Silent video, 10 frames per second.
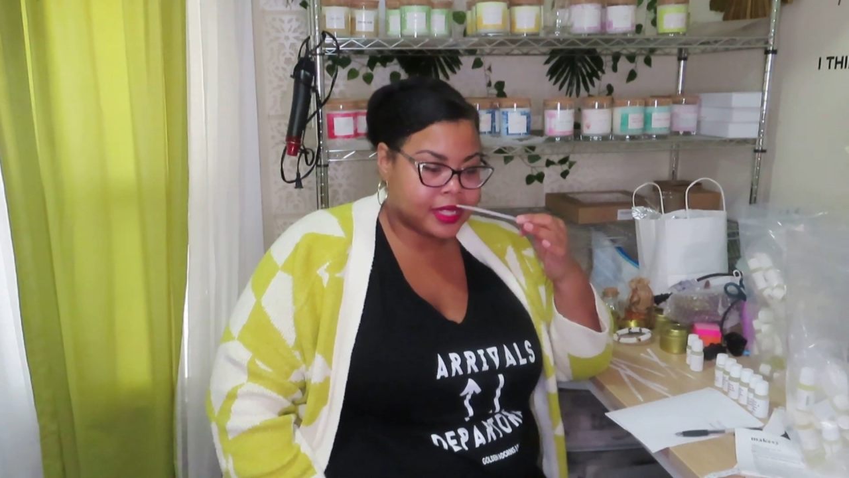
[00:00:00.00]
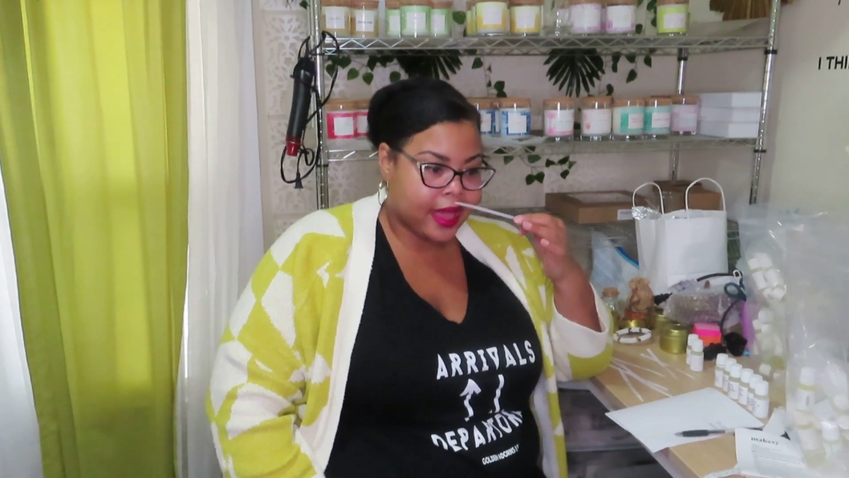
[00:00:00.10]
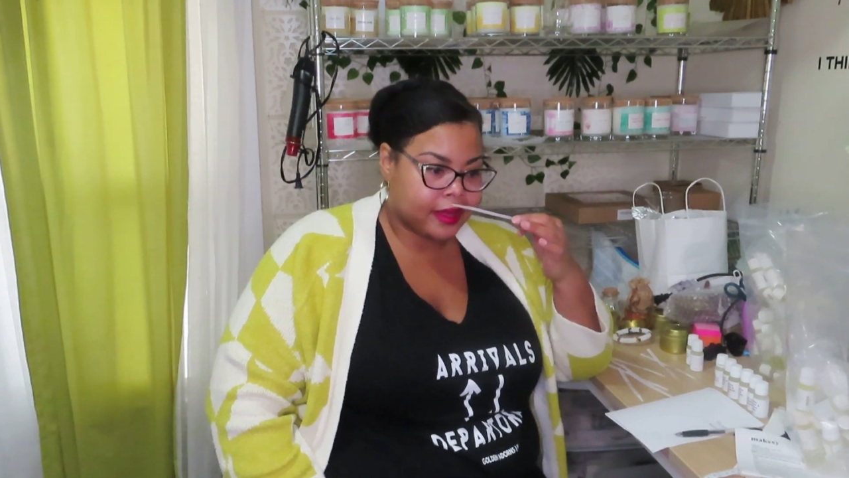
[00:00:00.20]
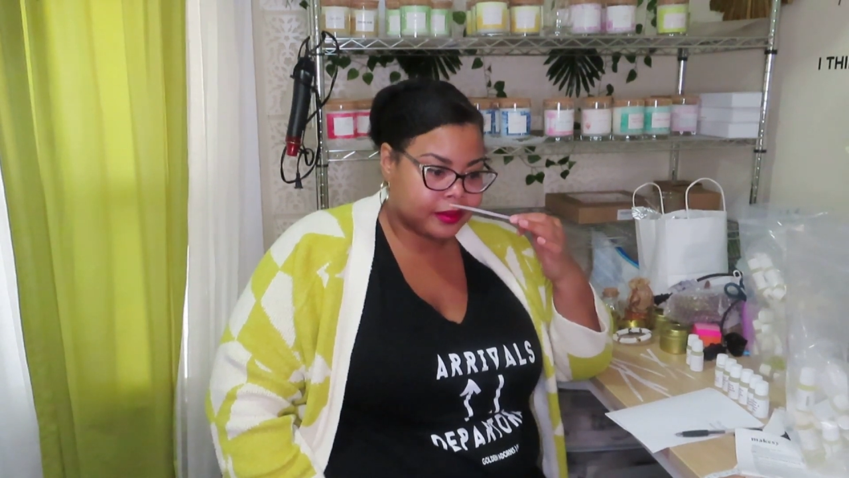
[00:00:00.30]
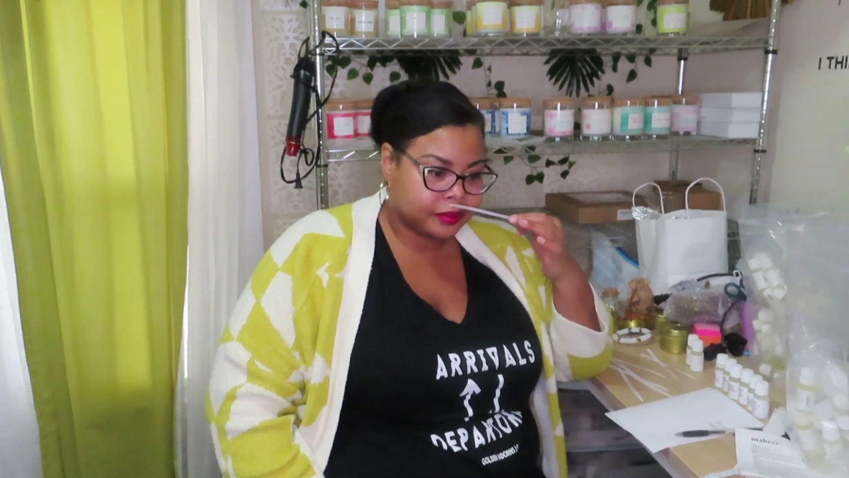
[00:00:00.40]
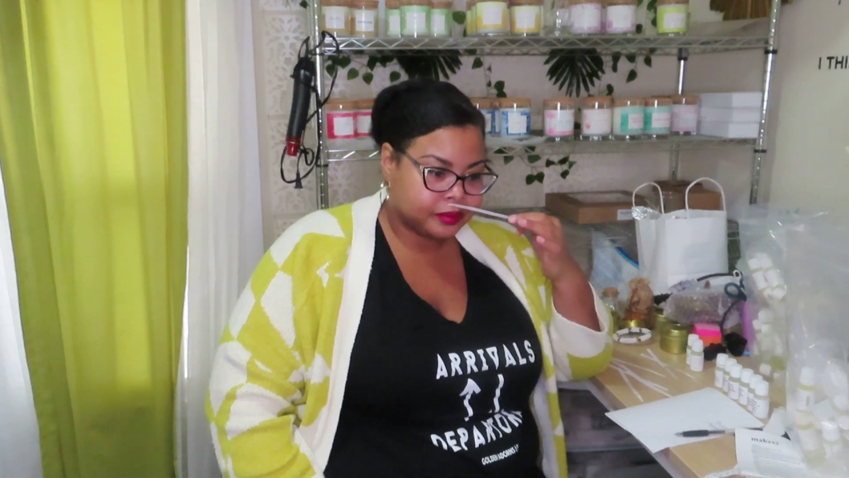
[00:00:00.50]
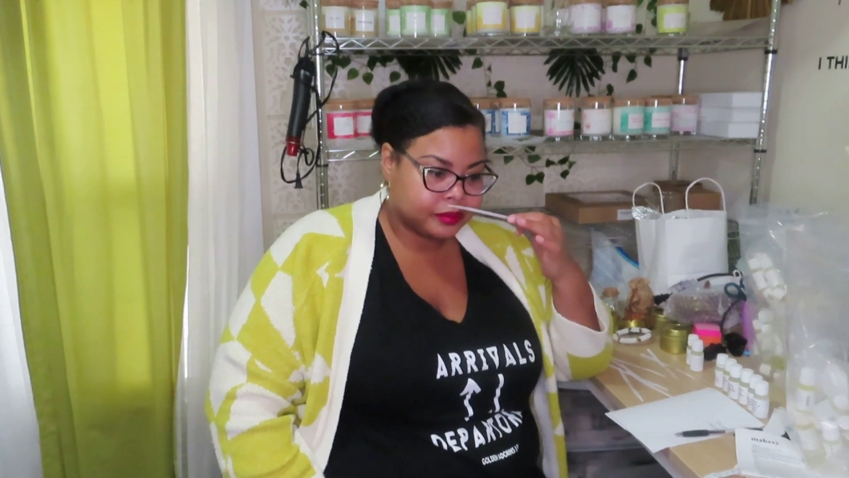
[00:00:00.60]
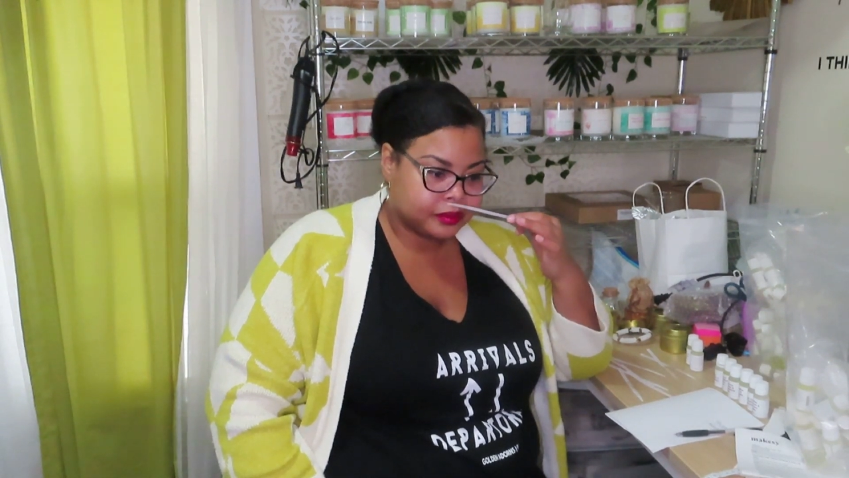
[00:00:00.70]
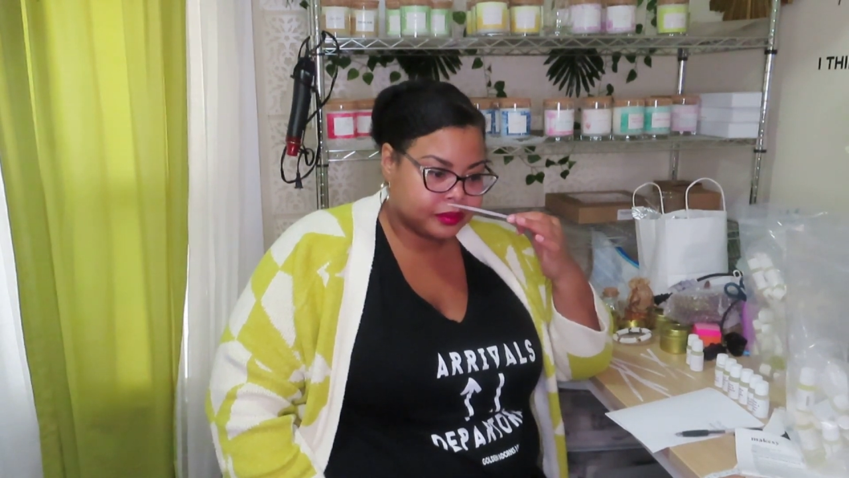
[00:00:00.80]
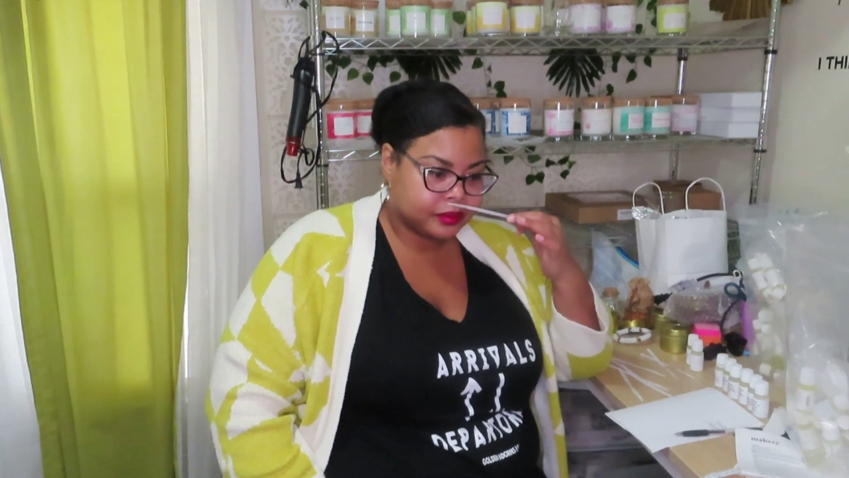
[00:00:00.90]
scent.
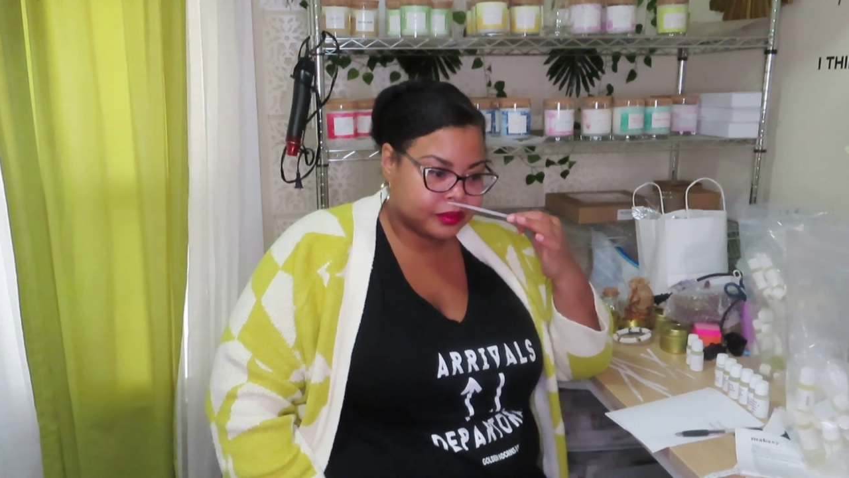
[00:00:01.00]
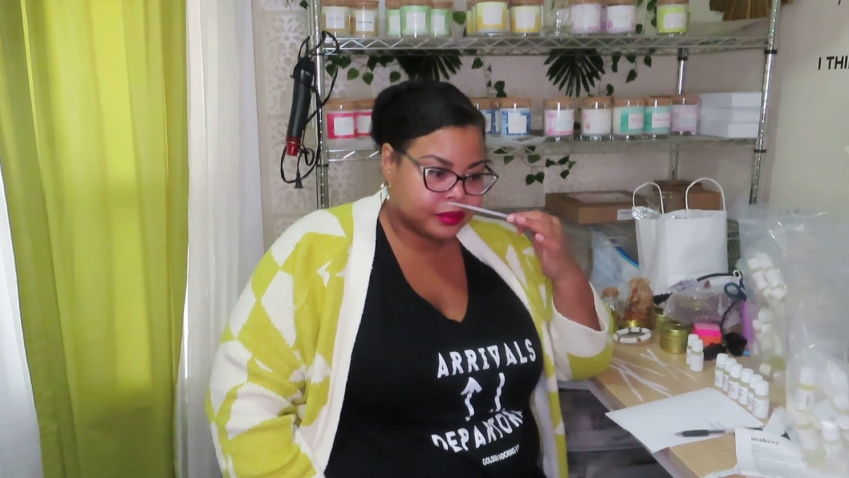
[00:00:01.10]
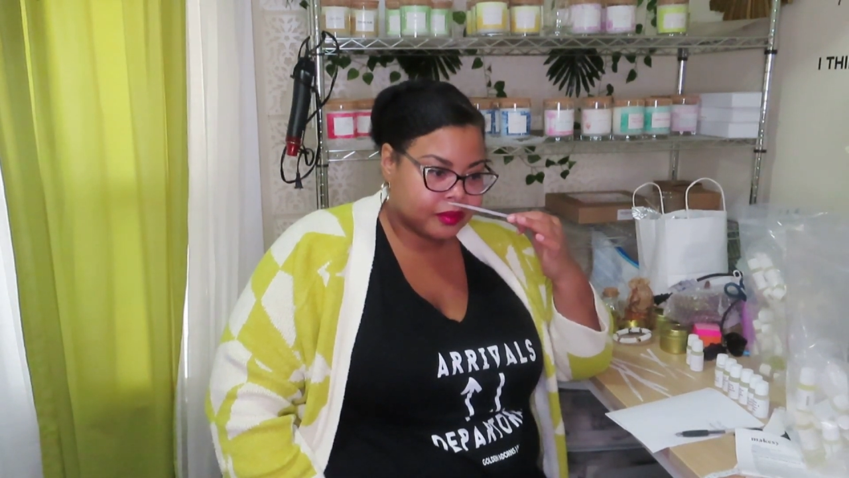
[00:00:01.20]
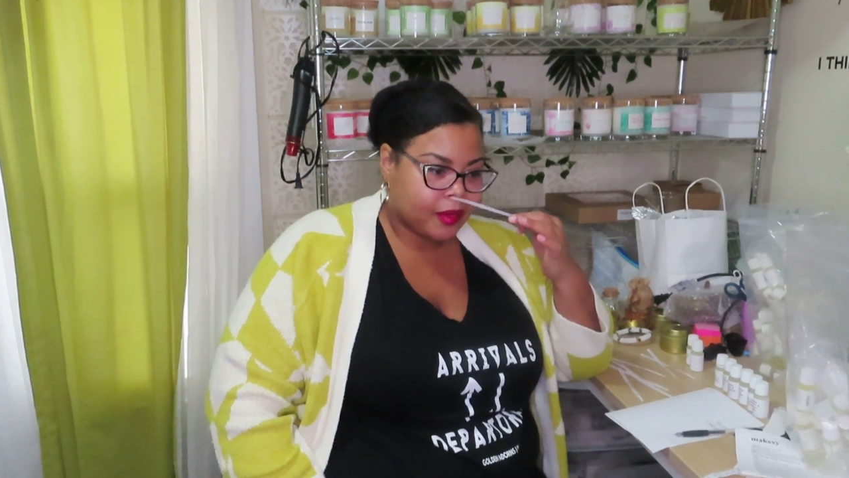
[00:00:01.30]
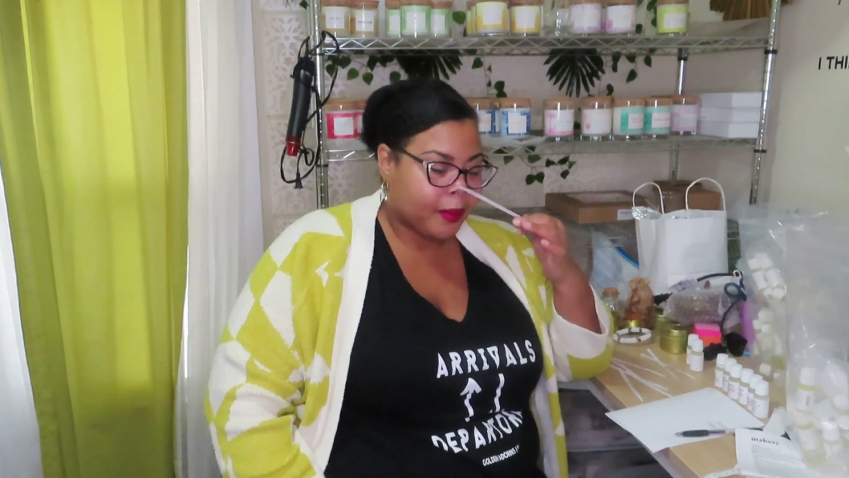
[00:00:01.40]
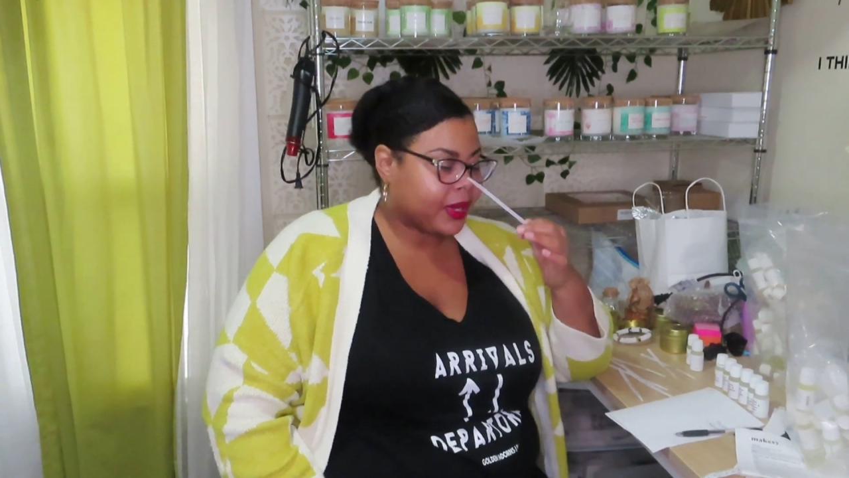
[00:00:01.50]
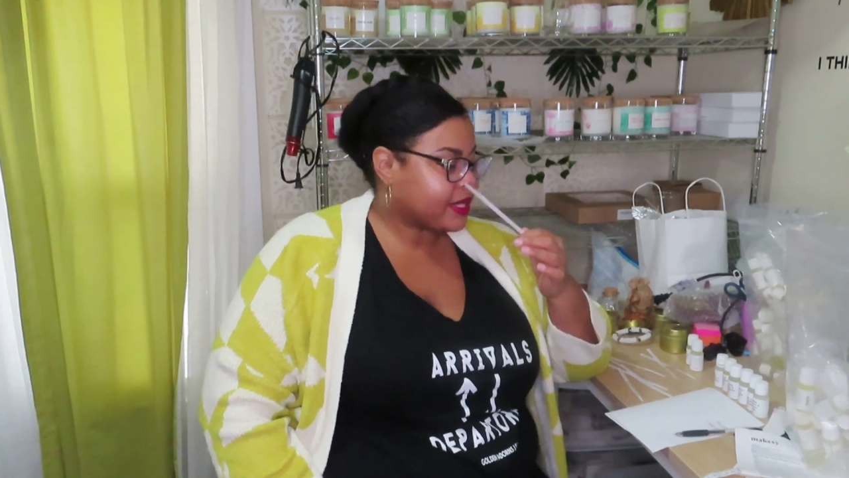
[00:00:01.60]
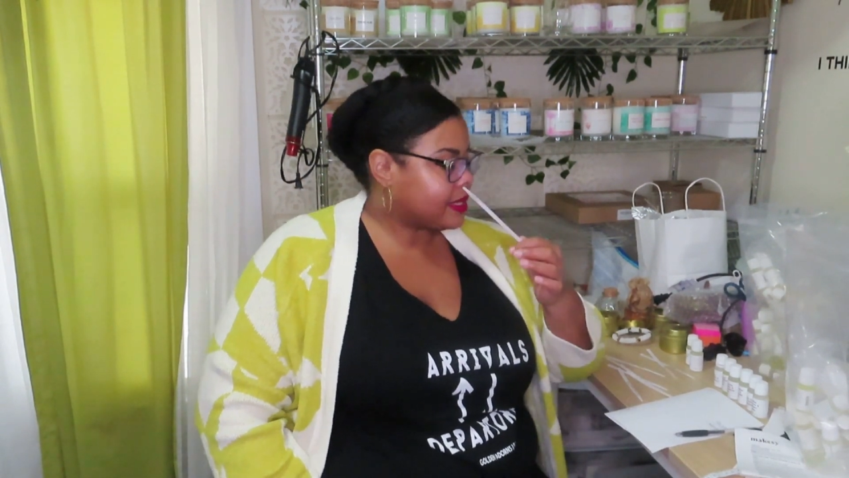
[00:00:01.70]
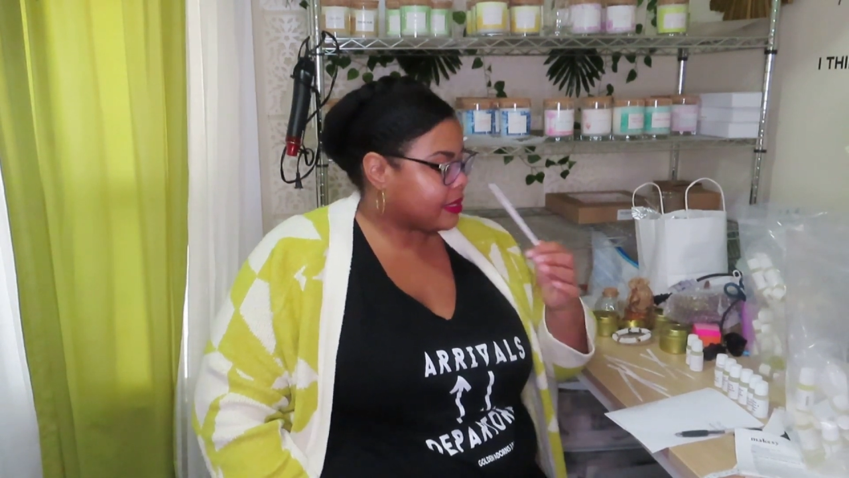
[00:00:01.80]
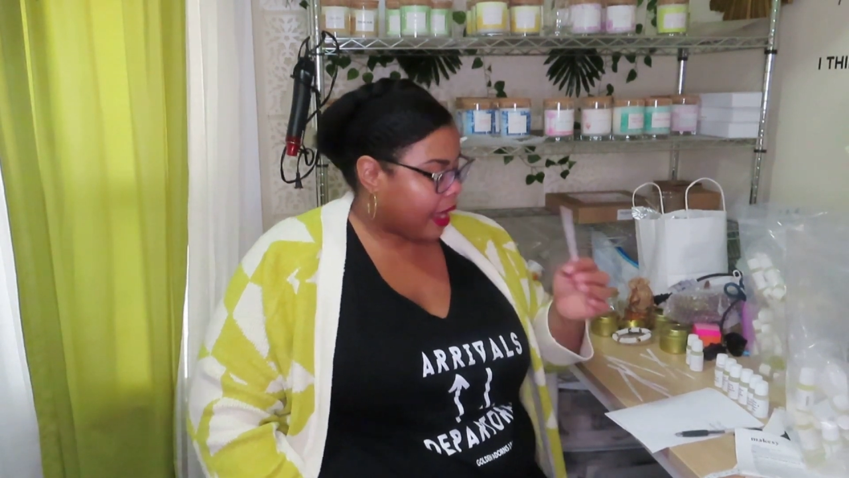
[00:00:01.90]
But
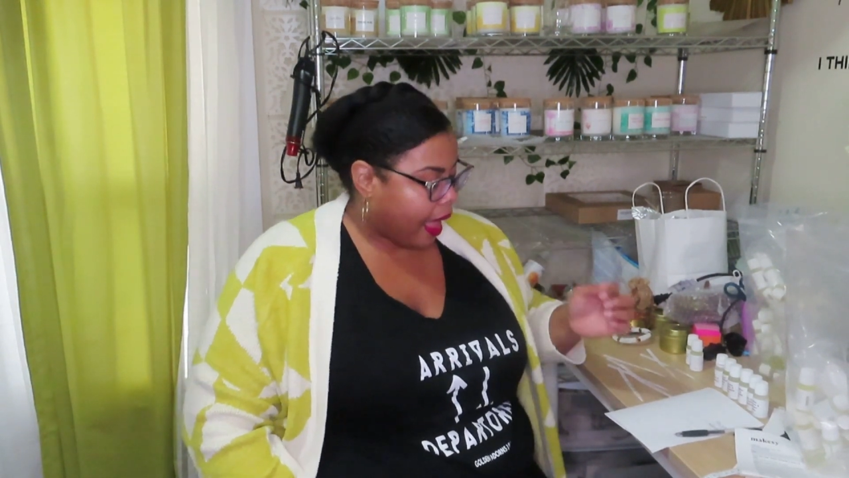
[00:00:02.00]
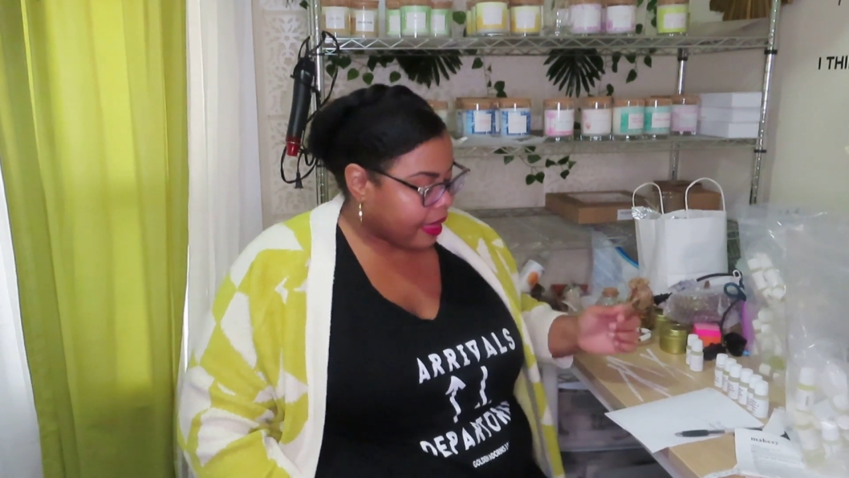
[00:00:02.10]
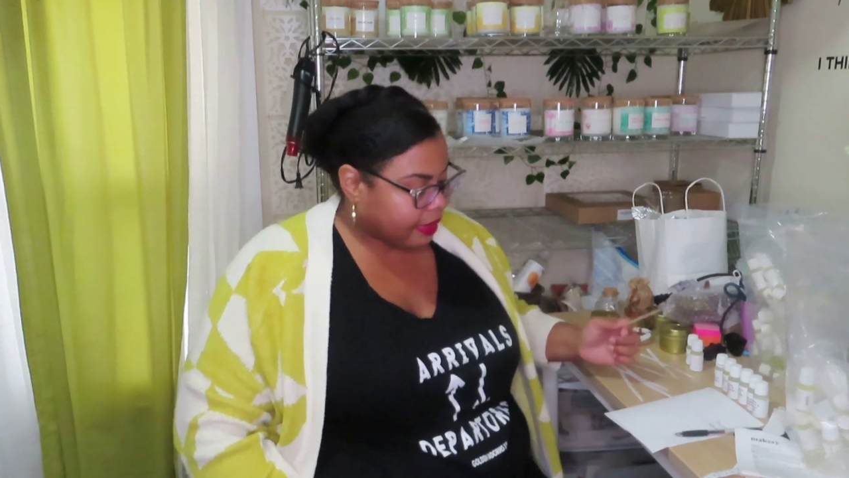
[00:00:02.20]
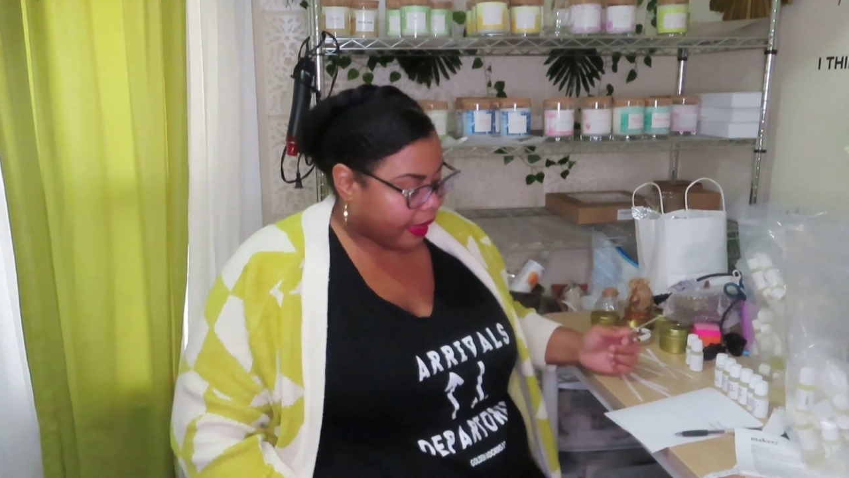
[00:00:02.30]
it's not